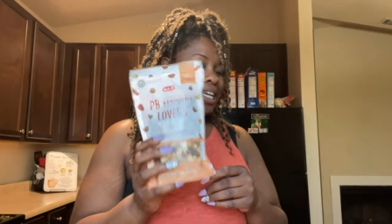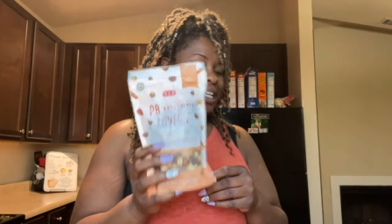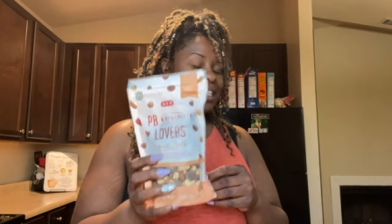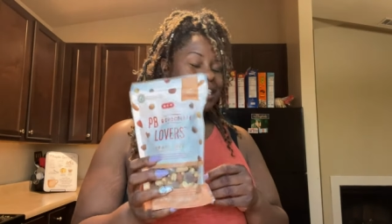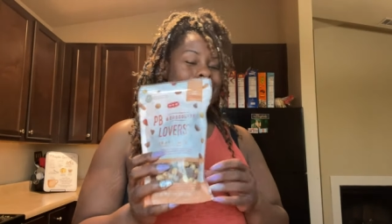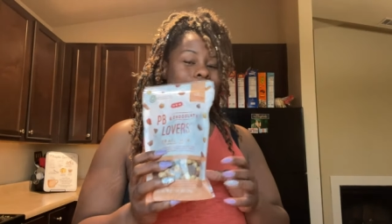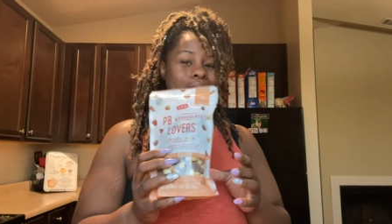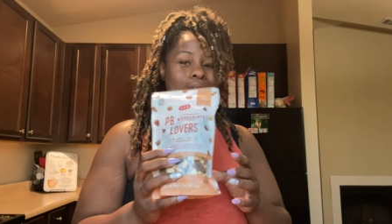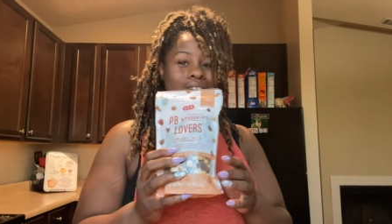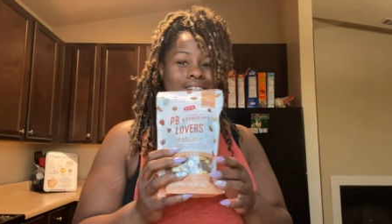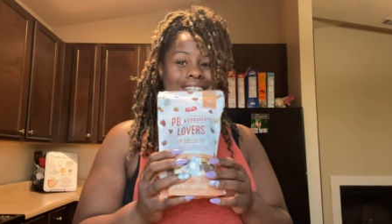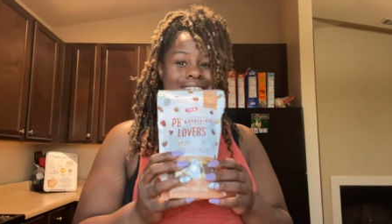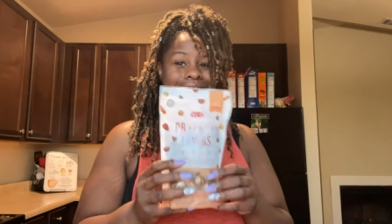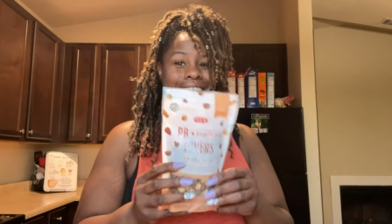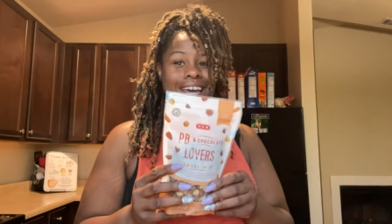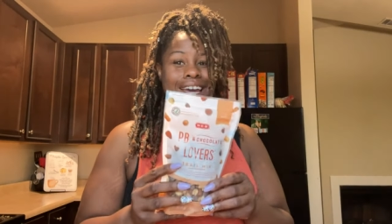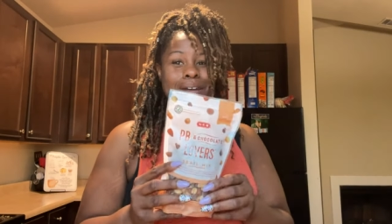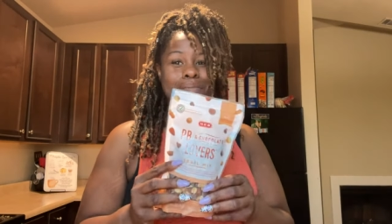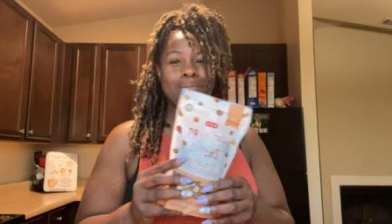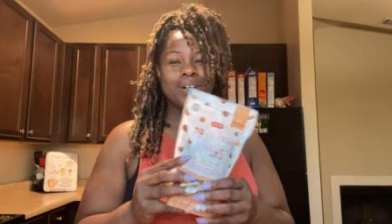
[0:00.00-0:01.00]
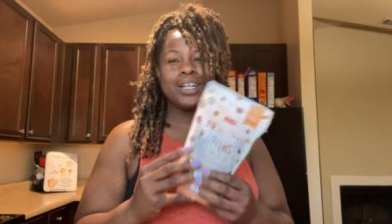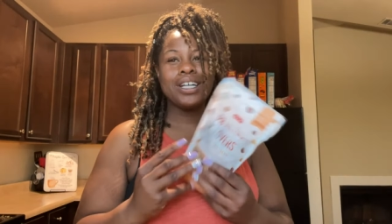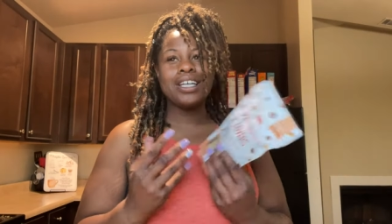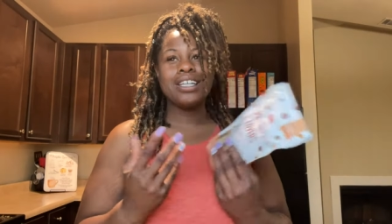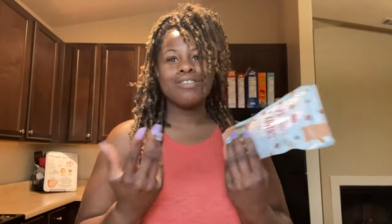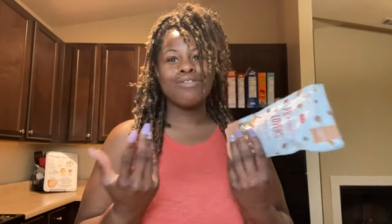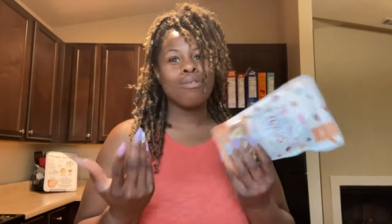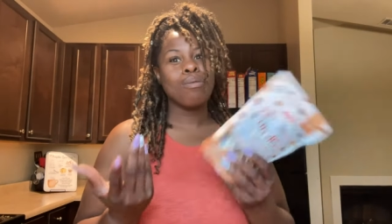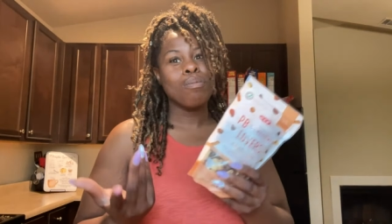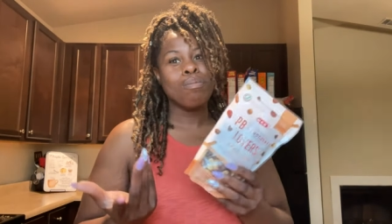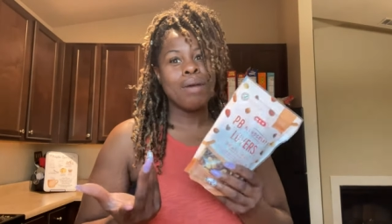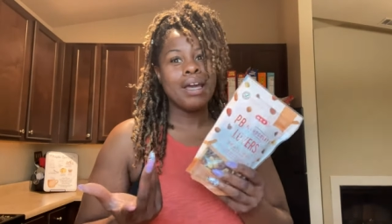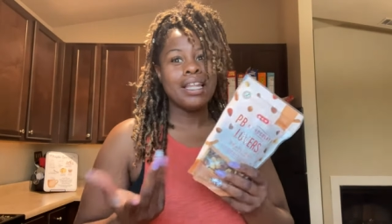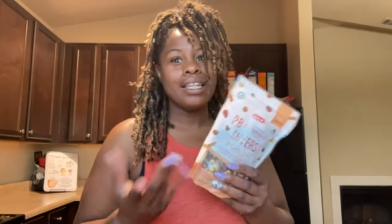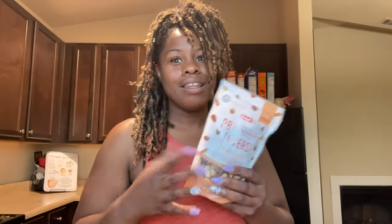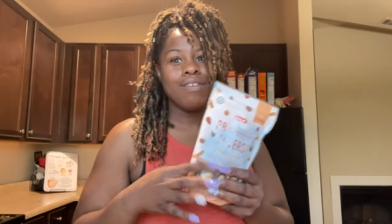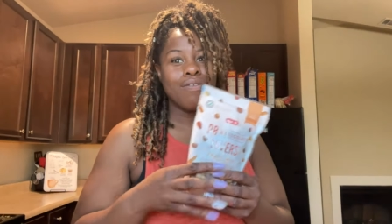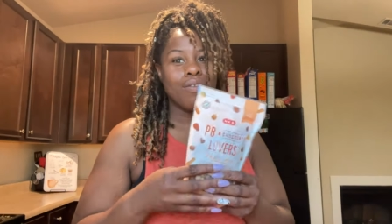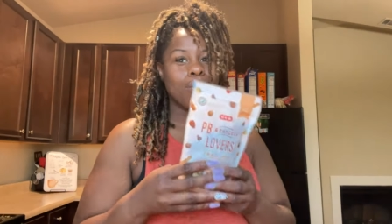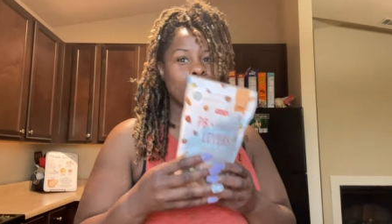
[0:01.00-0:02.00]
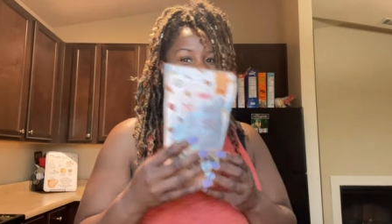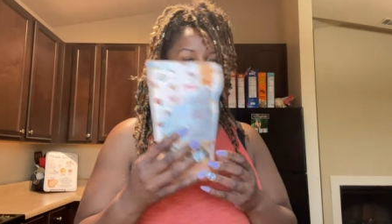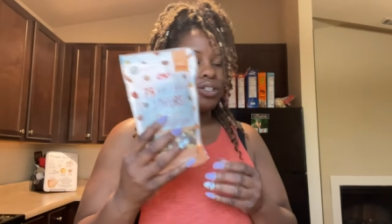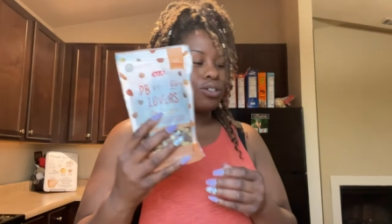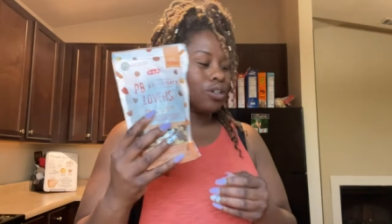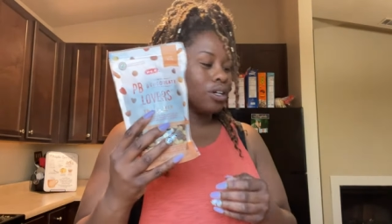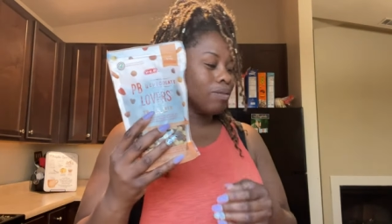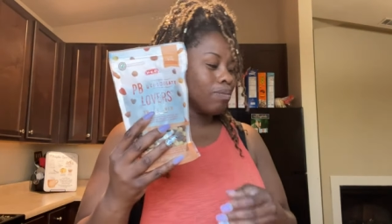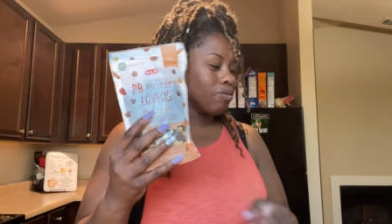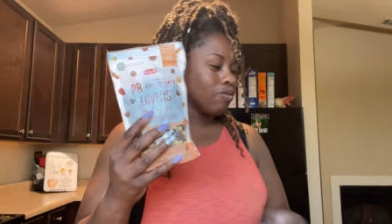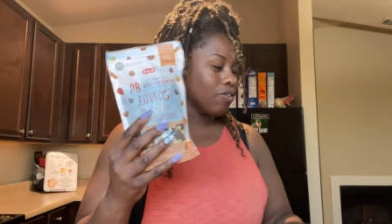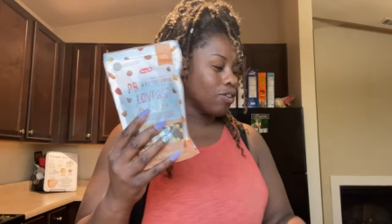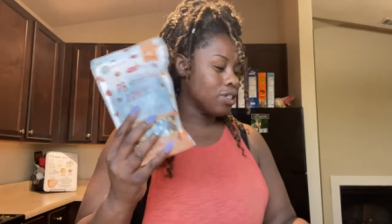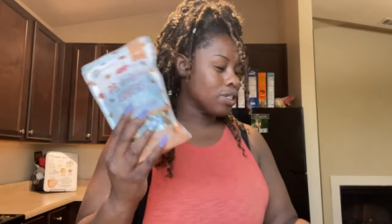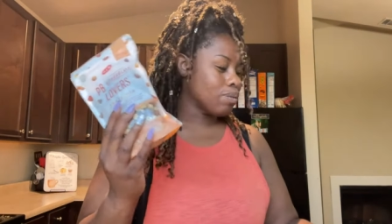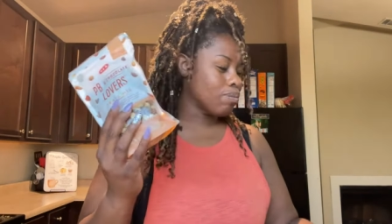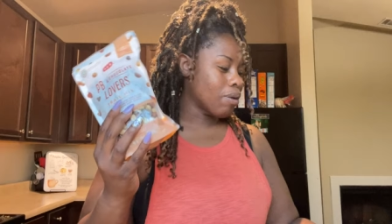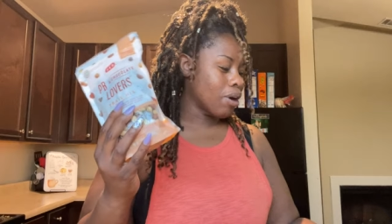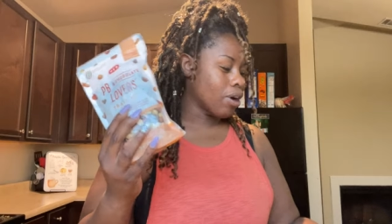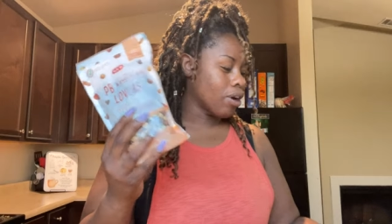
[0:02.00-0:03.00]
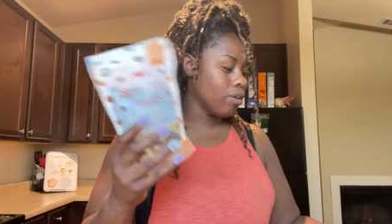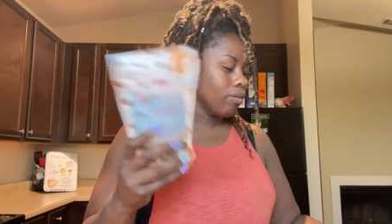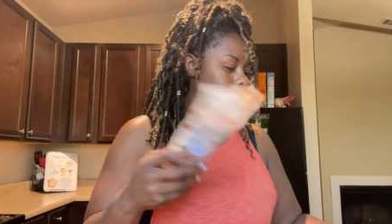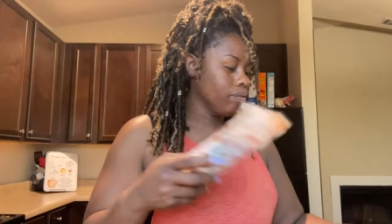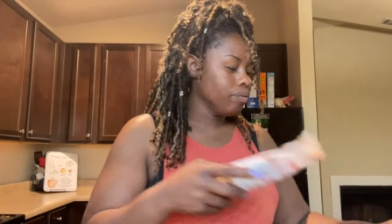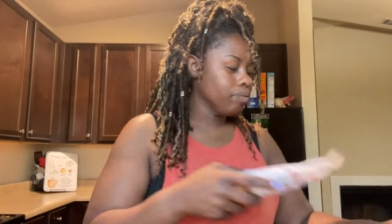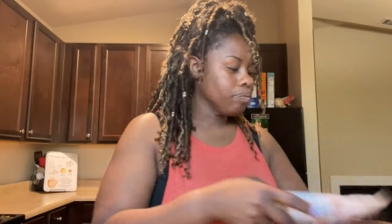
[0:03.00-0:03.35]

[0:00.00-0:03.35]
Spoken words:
to eat some of it today, but it's mainly for my trip for tomorrow.